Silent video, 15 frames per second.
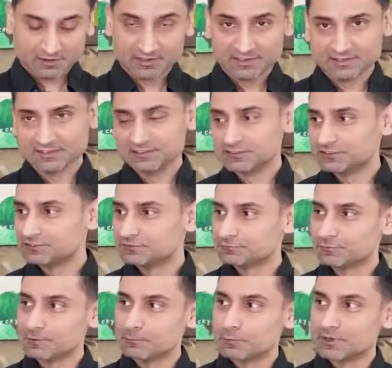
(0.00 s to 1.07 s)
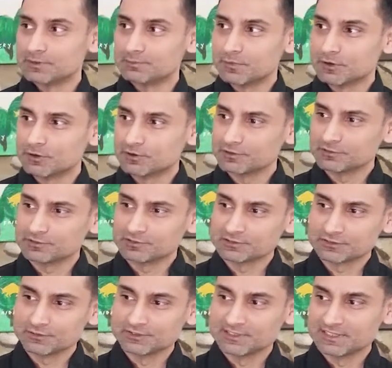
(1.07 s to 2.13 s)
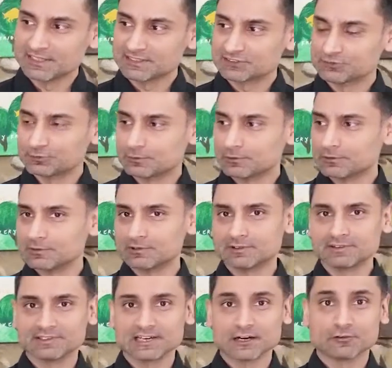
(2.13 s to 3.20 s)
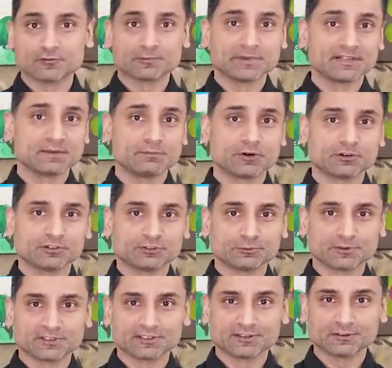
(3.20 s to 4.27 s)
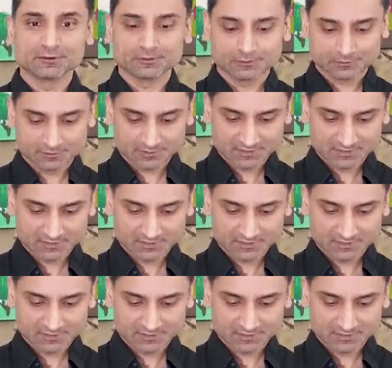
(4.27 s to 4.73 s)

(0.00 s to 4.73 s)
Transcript: is from one bar to the next, or however many bars you want to go.